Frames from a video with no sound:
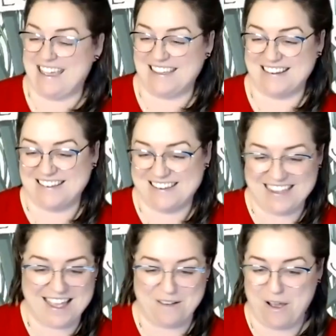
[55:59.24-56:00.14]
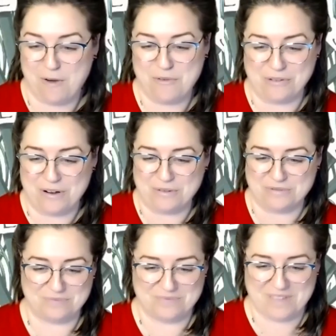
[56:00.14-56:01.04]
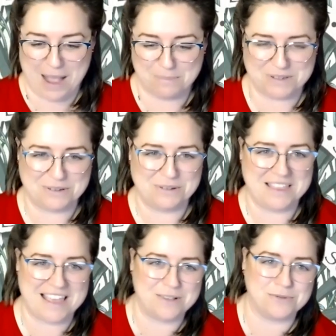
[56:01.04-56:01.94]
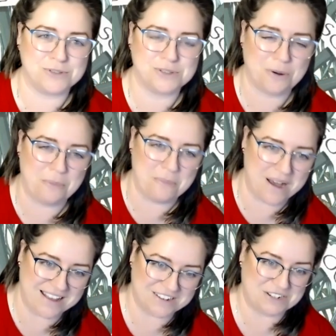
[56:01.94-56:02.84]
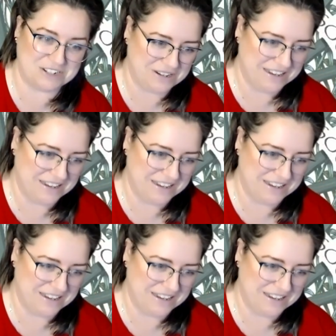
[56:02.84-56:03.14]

And yeah, overall, absolutely. Thank you so much.